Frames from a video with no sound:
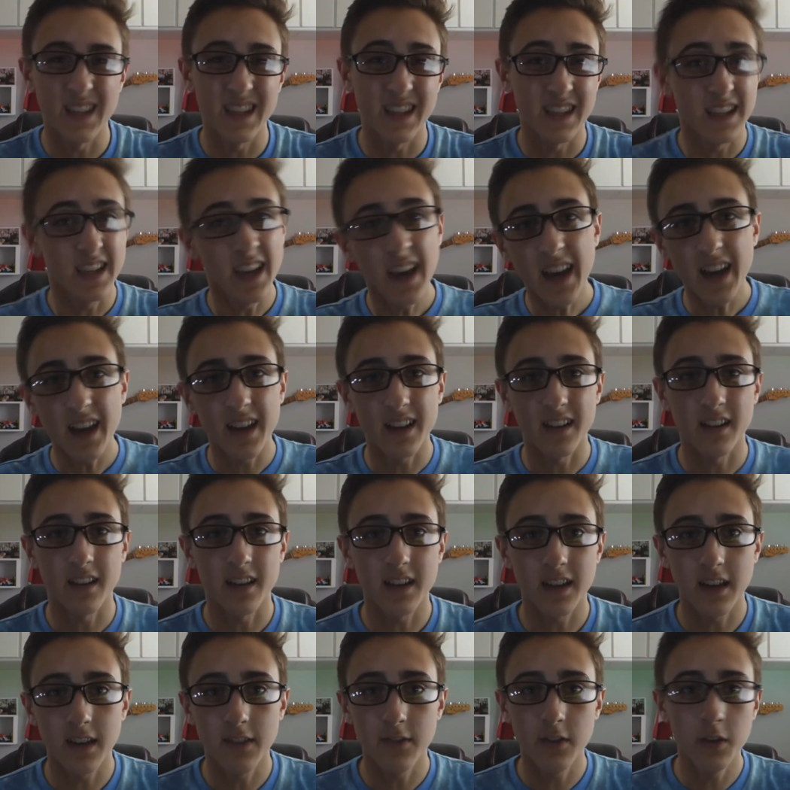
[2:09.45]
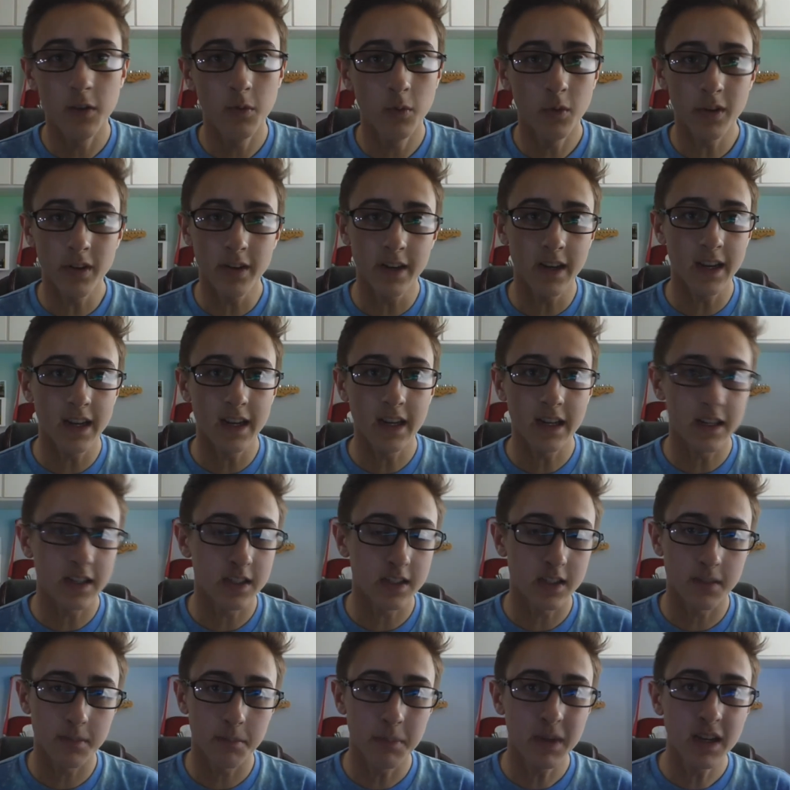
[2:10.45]
yeah, like if you want
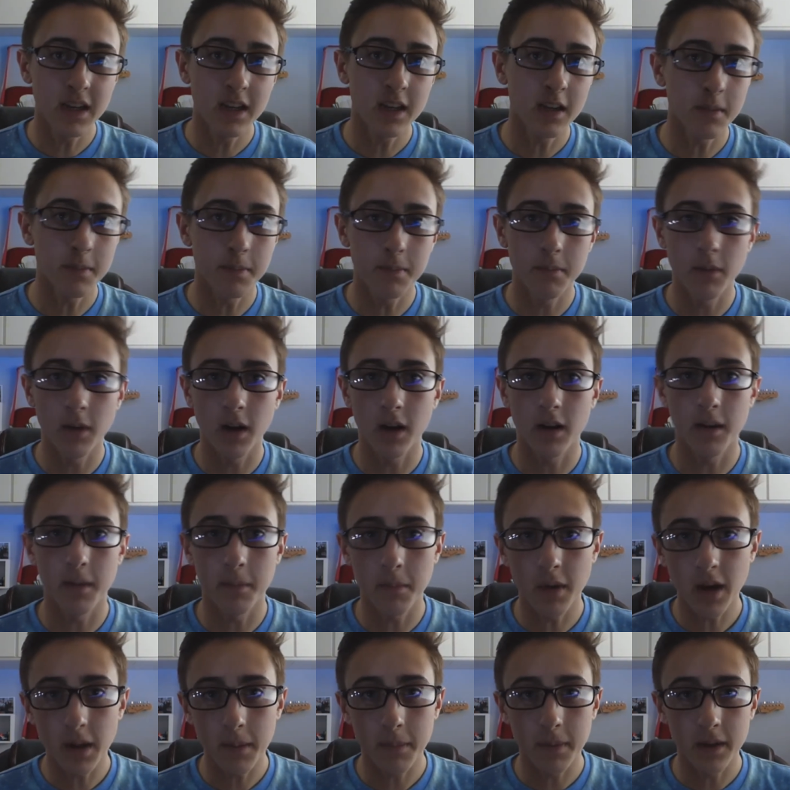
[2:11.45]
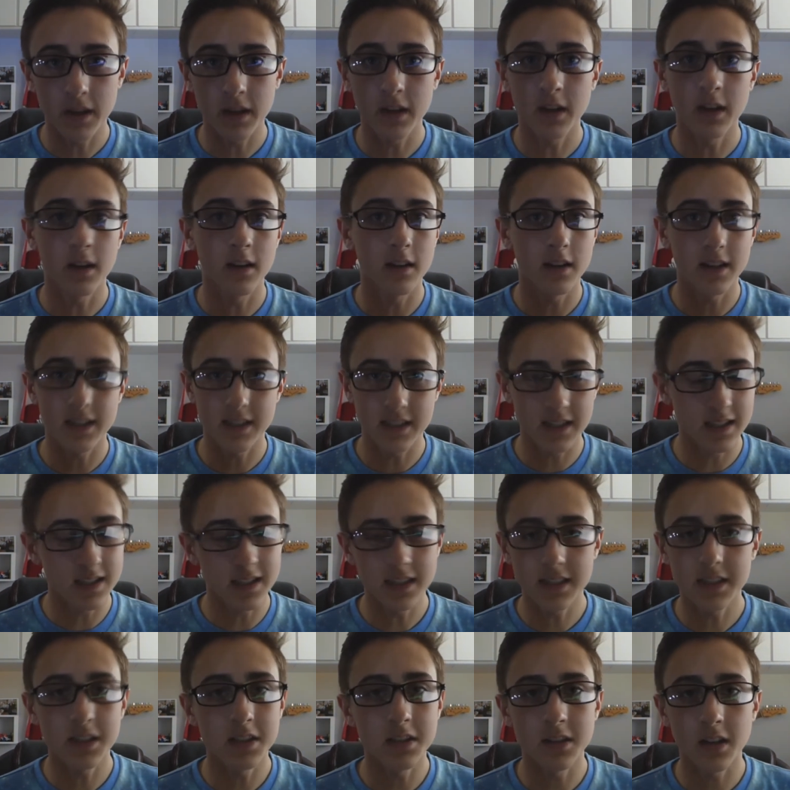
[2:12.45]
a media, well, in my opinion, this
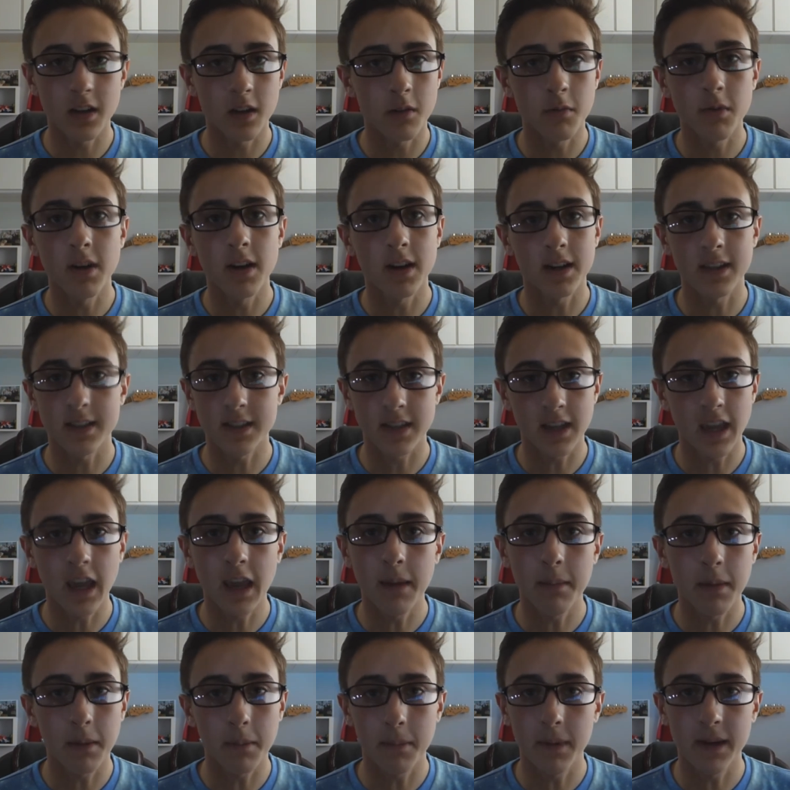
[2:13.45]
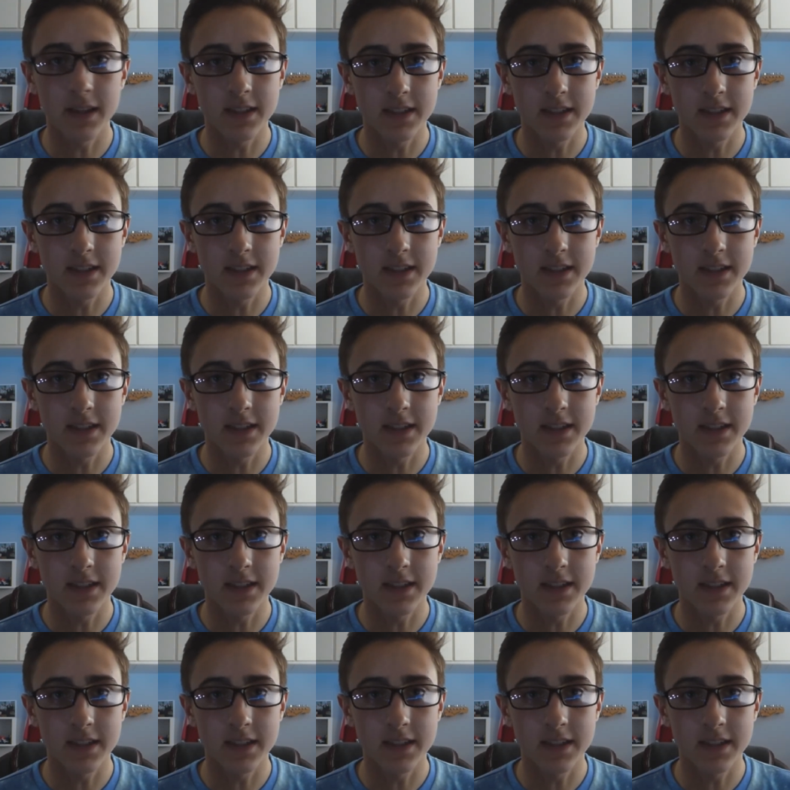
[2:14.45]
isn't going to work as a gaming